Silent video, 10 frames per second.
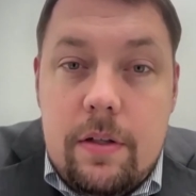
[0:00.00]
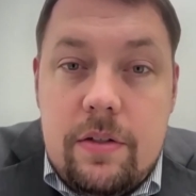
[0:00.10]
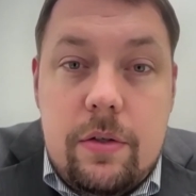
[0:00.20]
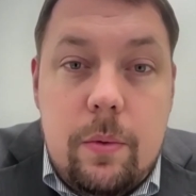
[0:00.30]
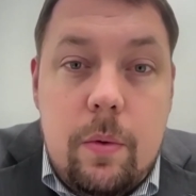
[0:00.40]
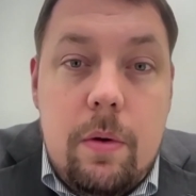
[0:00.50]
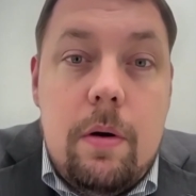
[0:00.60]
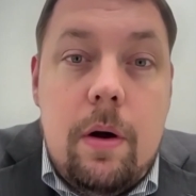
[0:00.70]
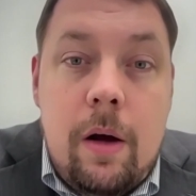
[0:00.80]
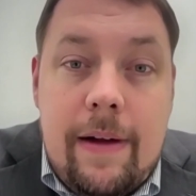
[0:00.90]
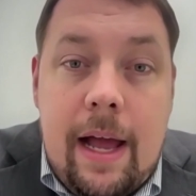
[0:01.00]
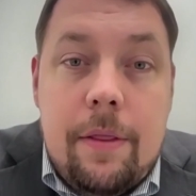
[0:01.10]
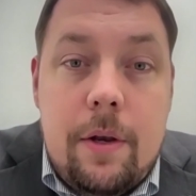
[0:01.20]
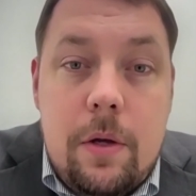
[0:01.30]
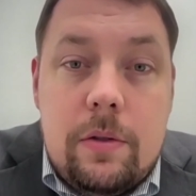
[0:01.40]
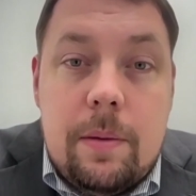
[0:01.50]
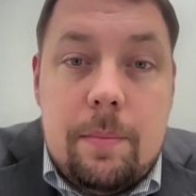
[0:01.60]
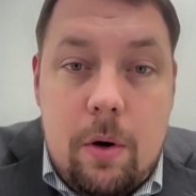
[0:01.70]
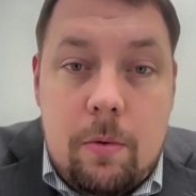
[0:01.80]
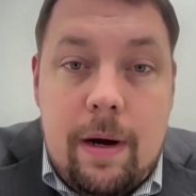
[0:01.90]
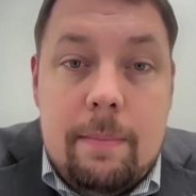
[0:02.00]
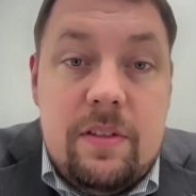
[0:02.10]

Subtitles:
to allow the nuclear program